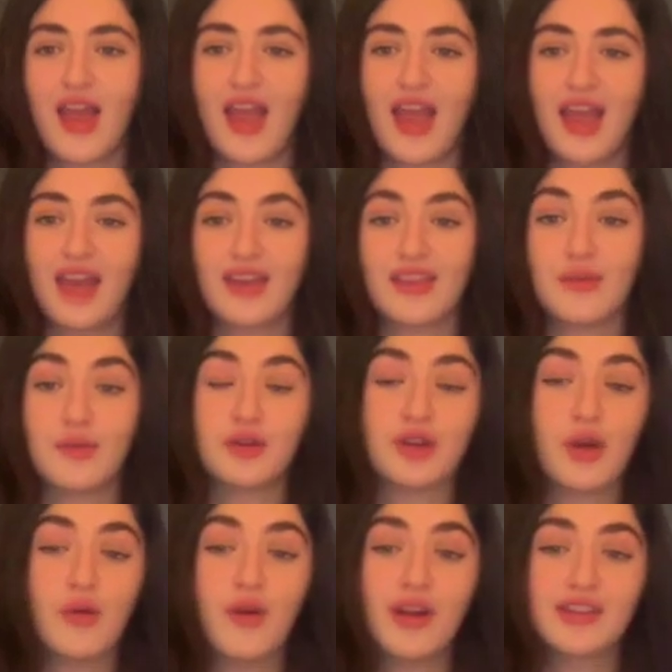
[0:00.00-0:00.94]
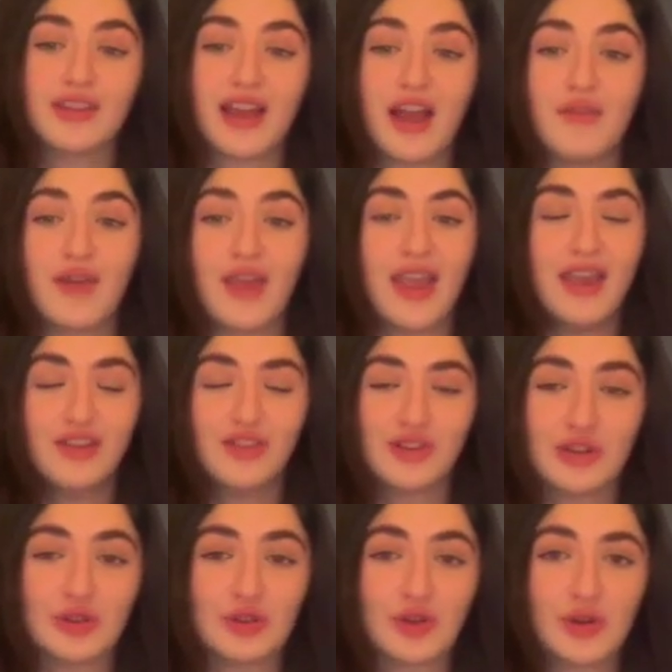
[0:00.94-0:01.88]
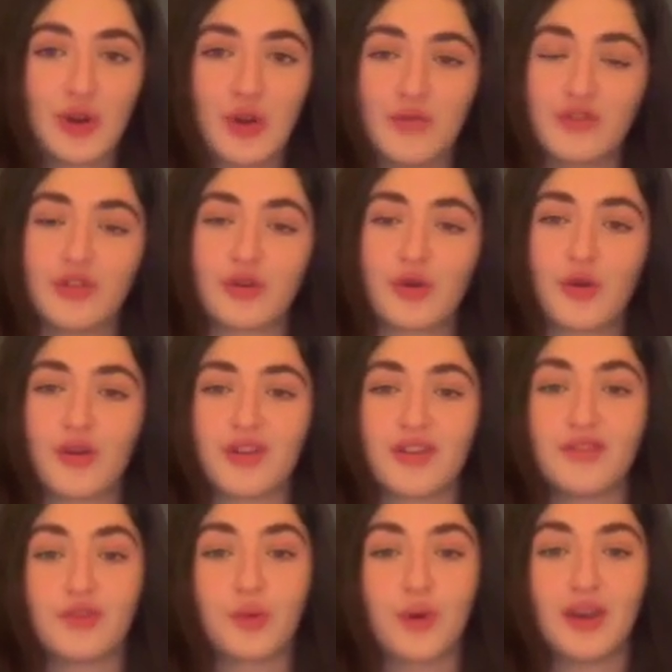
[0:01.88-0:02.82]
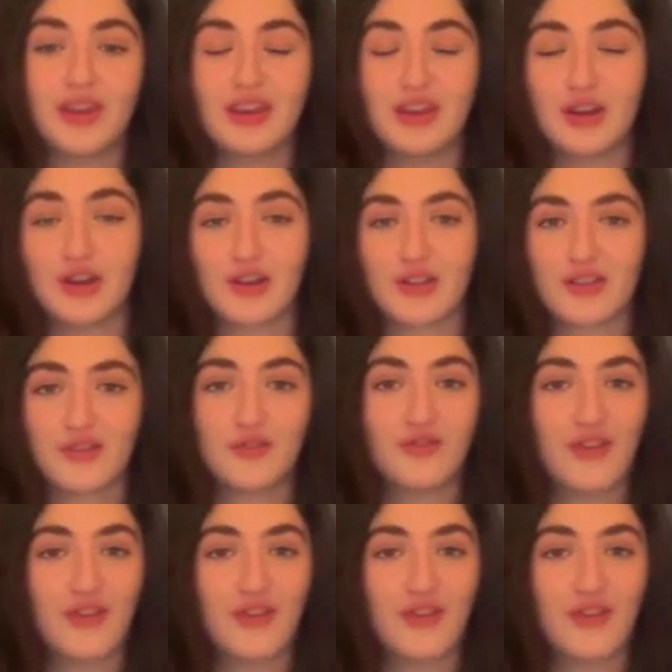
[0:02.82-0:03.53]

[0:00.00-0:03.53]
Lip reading: and they would go on to have 8 children over the course of 20 years,